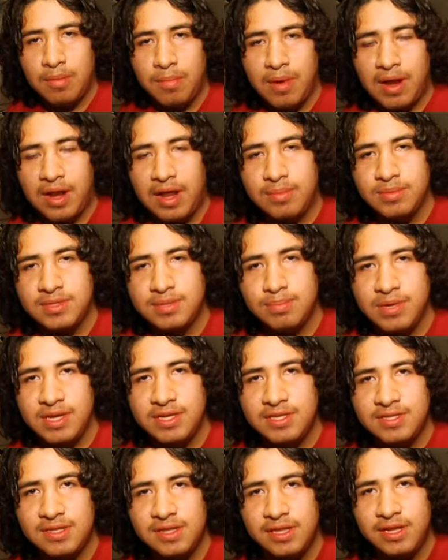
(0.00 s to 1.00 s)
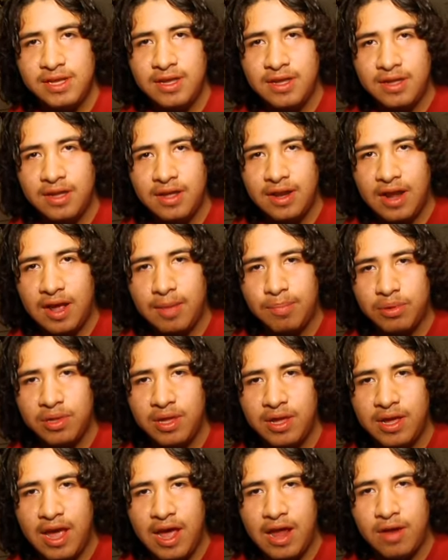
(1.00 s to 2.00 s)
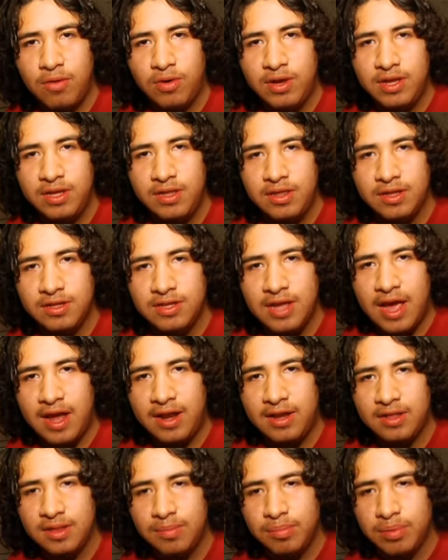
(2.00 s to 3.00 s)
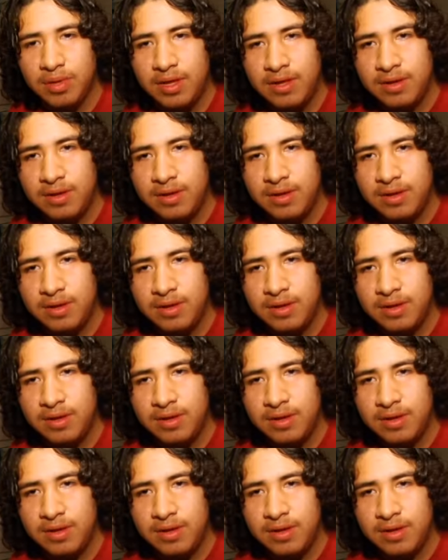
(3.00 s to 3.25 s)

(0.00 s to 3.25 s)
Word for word: My name is Measley, and I play Henry, the dad in the